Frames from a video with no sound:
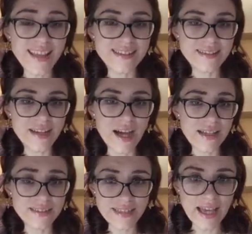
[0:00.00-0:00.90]

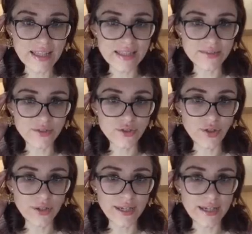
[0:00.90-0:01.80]
denied talent.
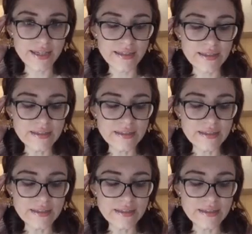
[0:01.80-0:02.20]
Okay.